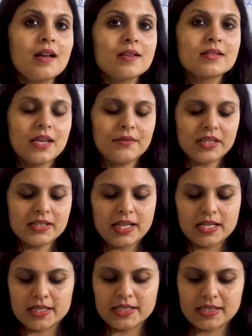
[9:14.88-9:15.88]
Seventh
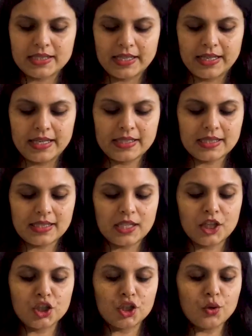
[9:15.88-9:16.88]
sentence says,
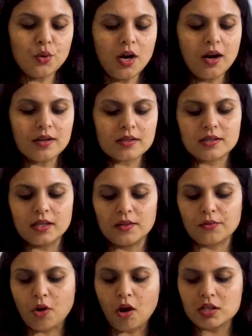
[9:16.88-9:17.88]
you herself
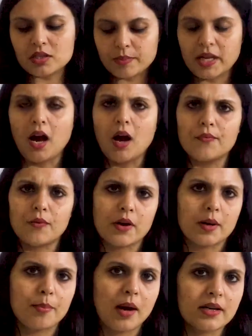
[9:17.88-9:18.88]
called me up for
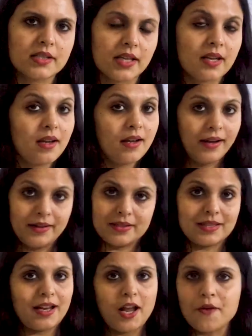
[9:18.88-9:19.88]
a party. It is
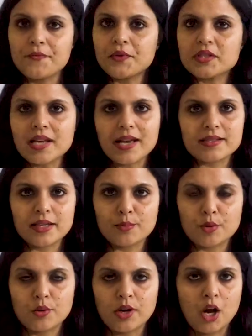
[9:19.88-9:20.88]
an emphasizing
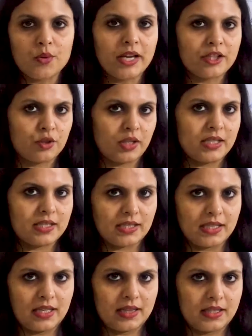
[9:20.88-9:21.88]
pronoun, as you can
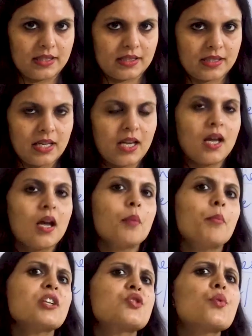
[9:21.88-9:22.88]
see this.
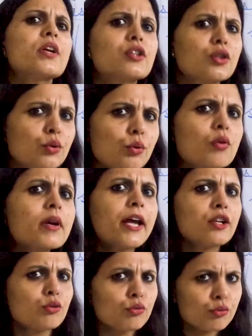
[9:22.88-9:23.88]
But with you, can
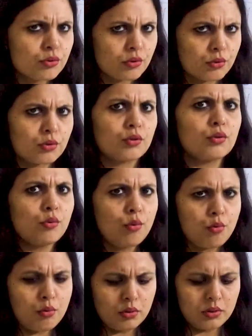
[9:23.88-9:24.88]
you
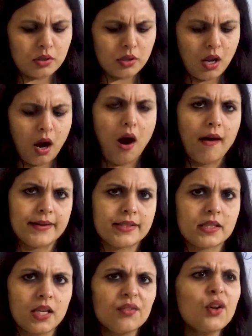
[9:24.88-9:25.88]
use
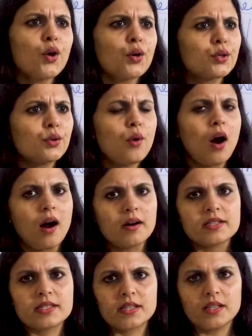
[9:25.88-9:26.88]
herself? You
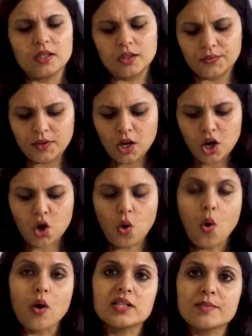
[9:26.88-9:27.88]
herself
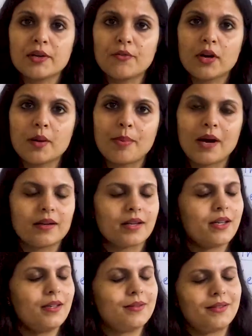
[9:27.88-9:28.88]
called me for a
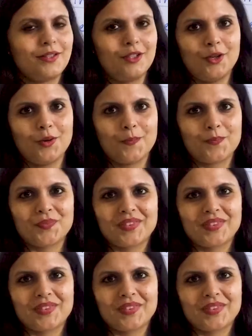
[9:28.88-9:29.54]
party? No.